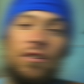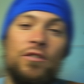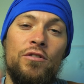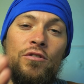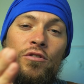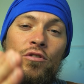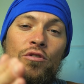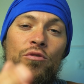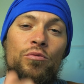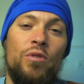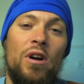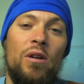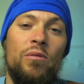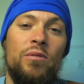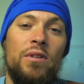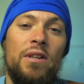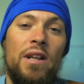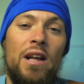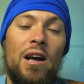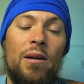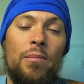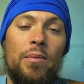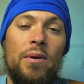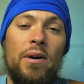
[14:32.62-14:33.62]
To round it
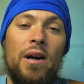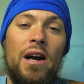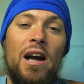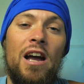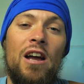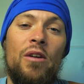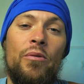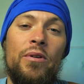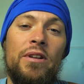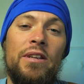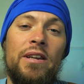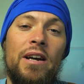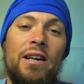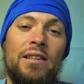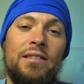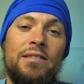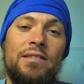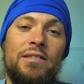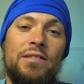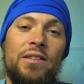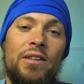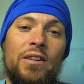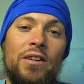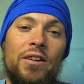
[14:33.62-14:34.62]
up, I already
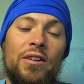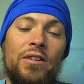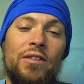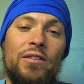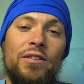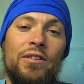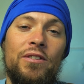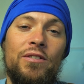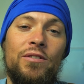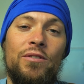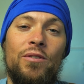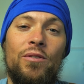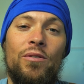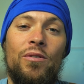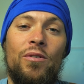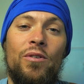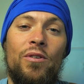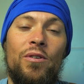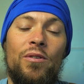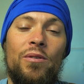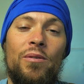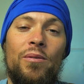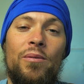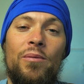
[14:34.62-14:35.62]
answered
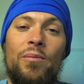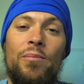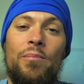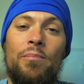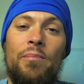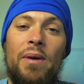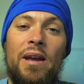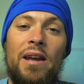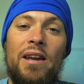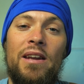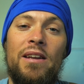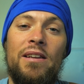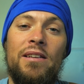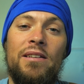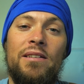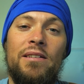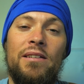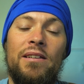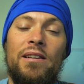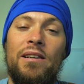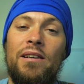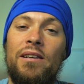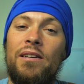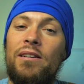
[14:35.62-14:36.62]
your main
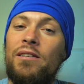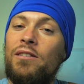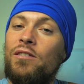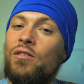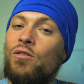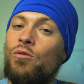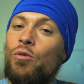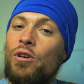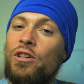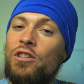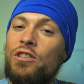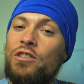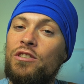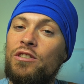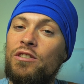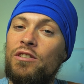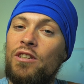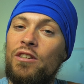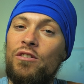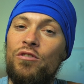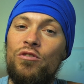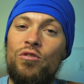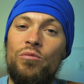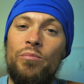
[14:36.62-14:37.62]
question
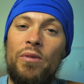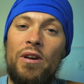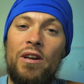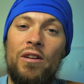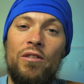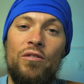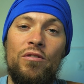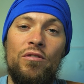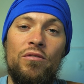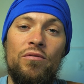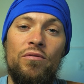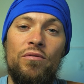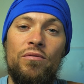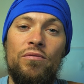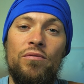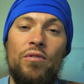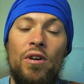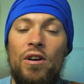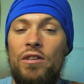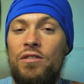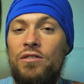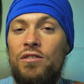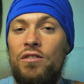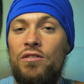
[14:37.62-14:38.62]
that you may look for
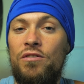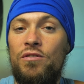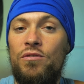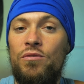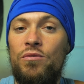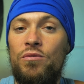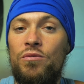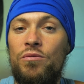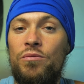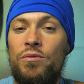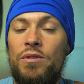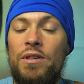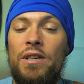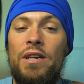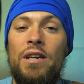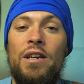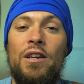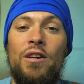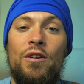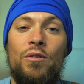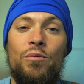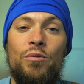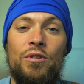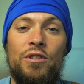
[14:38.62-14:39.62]
answers to,
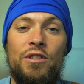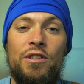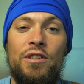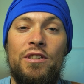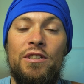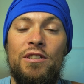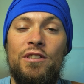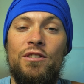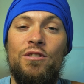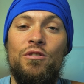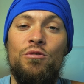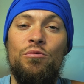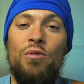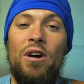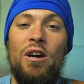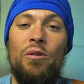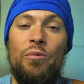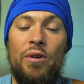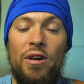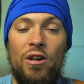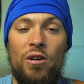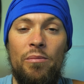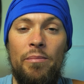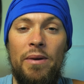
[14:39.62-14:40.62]
which is, do I
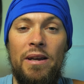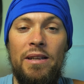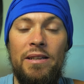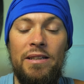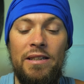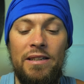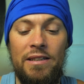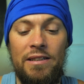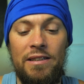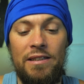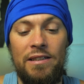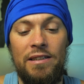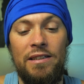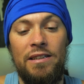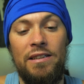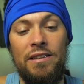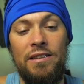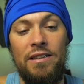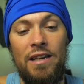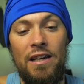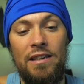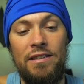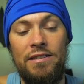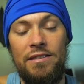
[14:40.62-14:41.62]
recommend it?
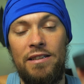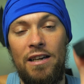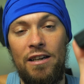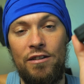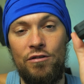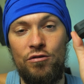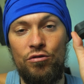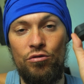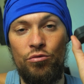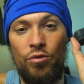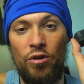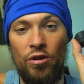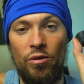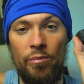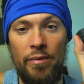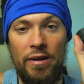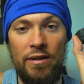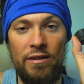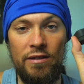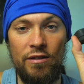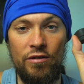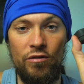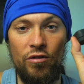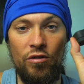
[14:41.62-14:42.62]
Yes, I do recommend
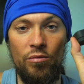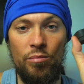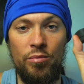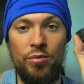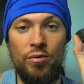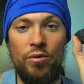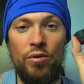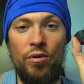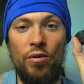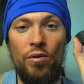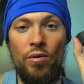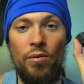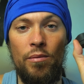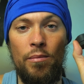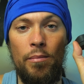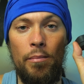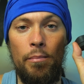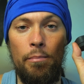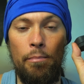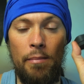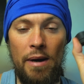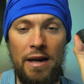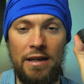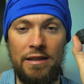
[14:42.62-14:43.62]
the GoPro
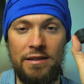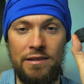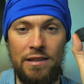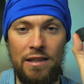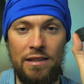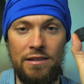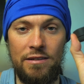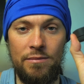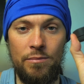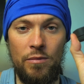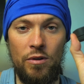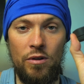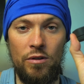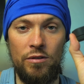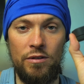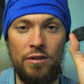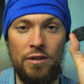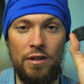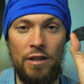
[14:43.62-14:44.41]
Max lens mod.